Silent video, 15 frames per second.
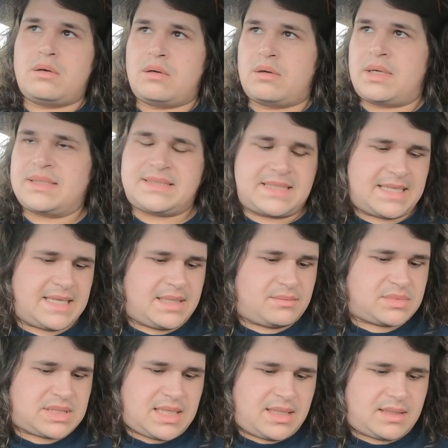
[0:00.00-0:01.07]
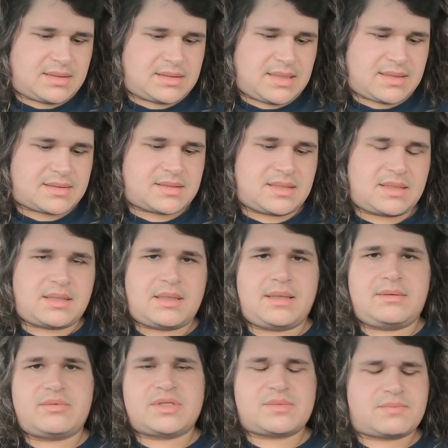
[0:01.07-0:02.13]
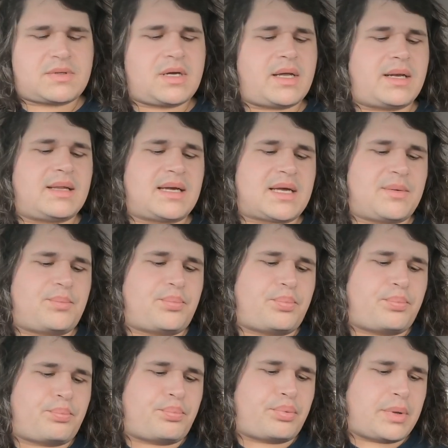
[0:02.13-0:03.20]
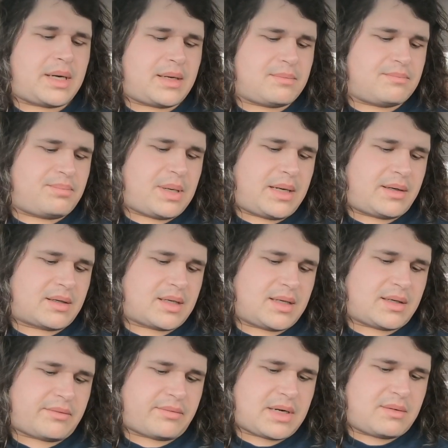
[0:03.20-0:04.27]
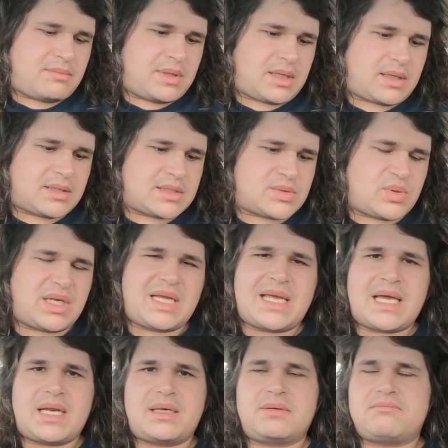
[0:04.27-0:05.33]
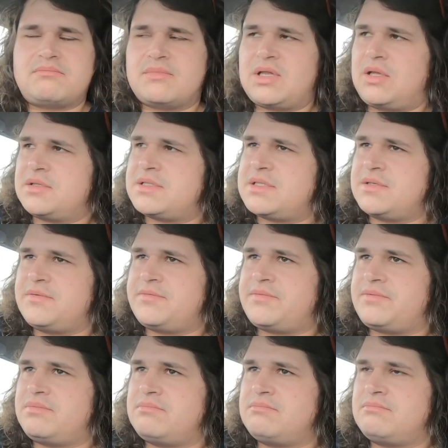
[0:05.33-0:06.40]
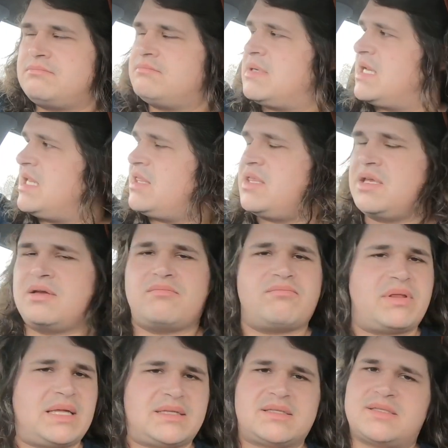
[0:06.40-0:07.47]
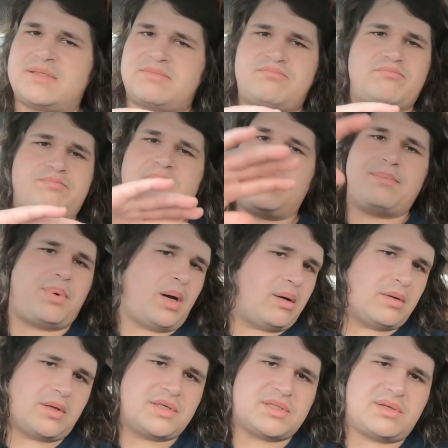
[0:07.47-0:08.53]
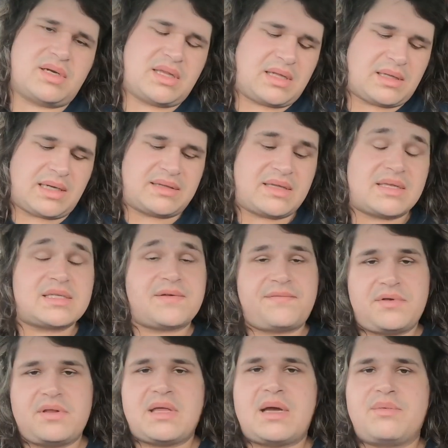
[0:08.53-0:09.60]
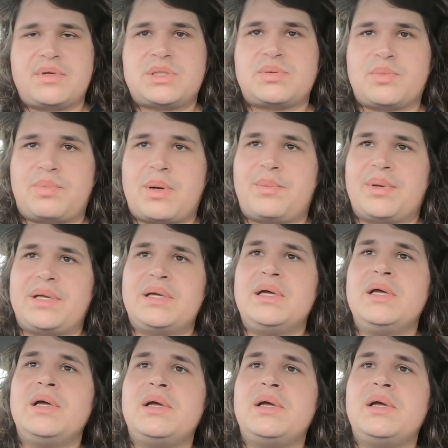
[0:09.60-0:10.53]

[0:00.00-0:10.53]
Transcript: All right, team, done and dusted. It was kind of like a bread and butter kind of run because we didn't get lots of anything that's big bolos or anything like that. There's a few there which will probably,